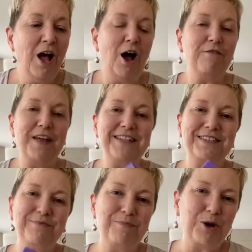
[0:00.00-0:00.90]
I found
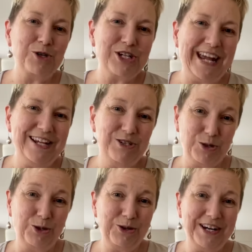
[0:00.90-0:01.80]
some Beaujolais
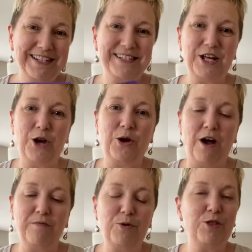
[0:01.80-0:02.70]
jewellery, so
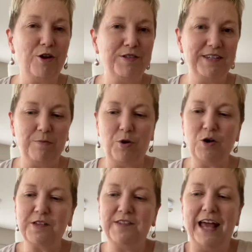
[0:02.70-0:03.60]
I've put those in a
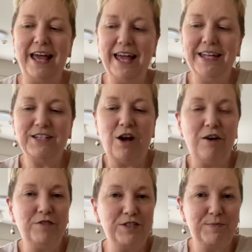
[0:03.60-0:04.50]
box and
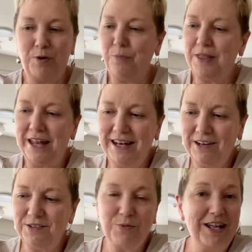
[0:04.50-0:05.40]
I've just popped that
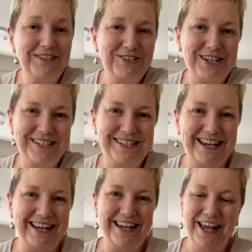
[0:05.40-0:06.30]
in as well, just
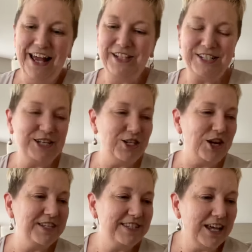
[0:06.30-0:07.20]
a, just a
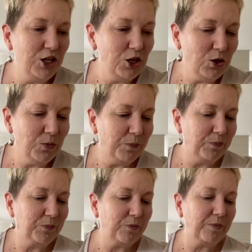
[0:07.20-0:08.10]
nice thank you.
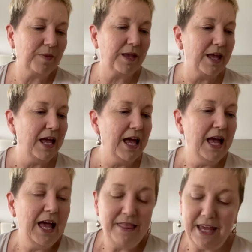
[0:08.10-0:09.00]

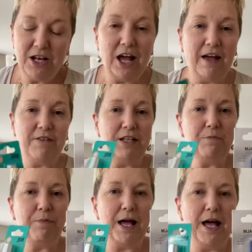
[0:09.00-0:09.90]
Then I have a
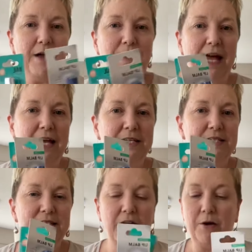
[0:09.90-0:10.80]
lip balm and
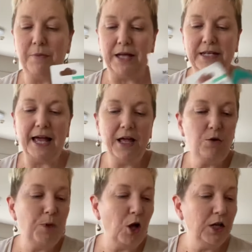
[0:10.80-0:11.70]
some
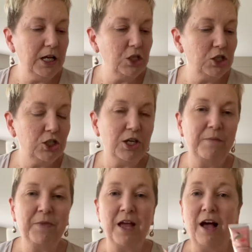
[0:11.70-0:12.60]
nail polish
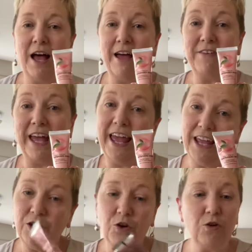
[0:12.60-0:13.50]
I have a
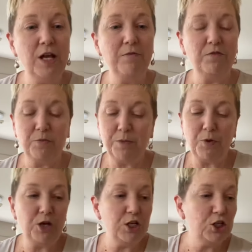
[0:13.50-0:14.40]
hand cream from the
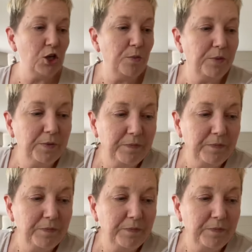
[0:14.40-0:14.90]
Body Shop,